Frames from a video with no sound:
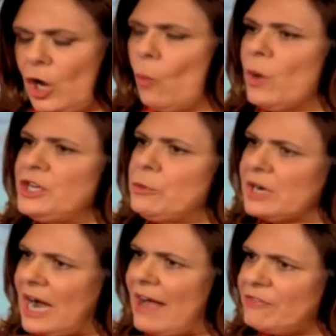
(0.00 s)
when you
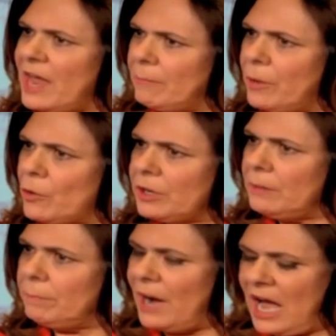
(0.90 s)
cut that
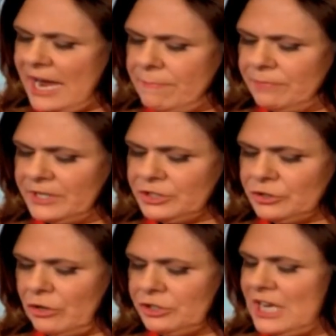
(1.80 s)
broken pipe that's
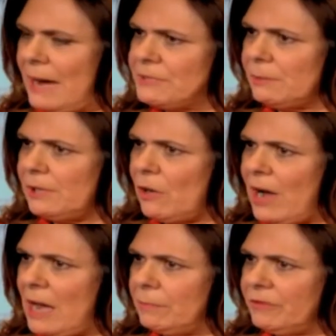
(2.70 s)
on top of the
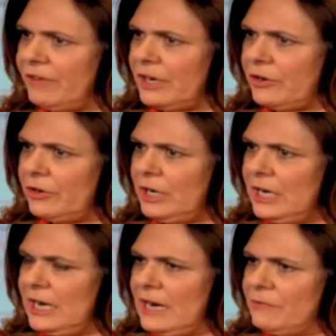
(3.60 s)
blowout preventer
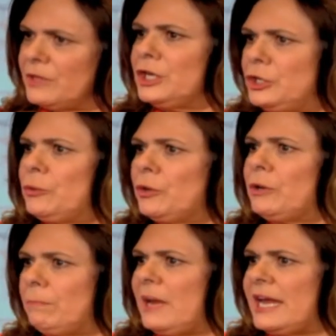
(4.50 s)
that you
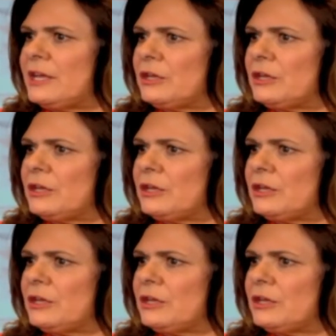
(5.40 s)
could make